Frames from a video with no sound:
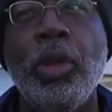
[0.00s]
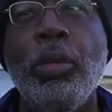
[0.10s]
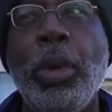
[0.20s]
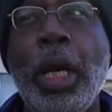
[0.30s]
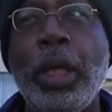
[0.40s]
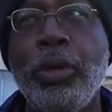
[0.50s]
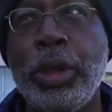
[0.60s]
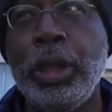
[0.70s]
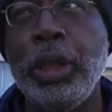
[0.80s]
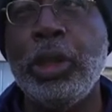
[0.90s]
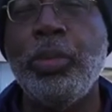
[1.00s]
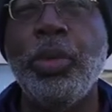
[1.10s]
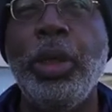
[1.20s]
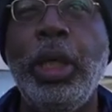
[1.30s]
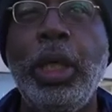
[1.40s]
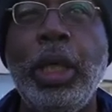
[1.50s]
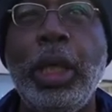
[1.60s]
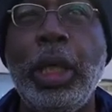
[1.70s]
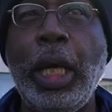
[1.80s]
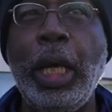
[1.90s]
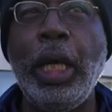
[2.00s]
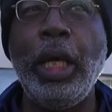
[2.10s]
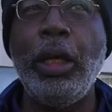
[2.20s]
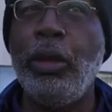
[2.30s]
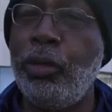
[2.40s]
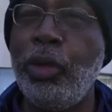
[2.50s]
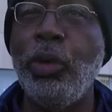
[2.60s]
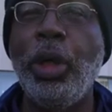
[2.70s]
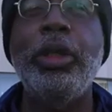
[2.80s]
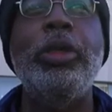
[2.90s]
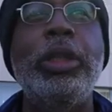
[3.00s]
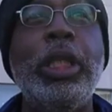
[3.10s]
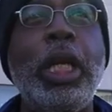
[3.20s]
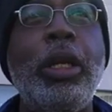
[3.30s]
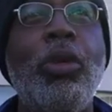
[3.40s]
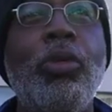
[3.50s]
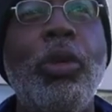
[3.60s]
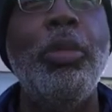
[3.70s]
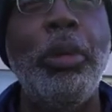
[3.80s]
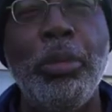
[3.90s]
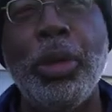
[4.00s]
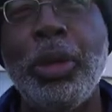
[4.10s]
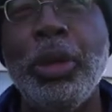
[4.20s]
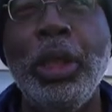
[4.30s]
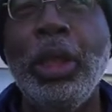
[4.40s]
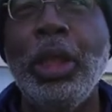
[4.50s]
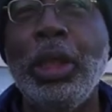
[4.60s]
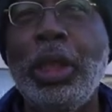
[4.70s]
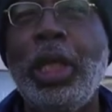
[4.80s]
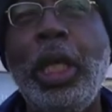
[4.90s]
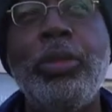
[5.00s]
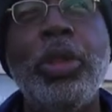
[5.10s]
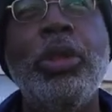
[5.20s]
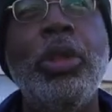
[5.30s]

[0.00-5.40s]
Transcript: Democracy Spring, and a few others that I don't remember the names of the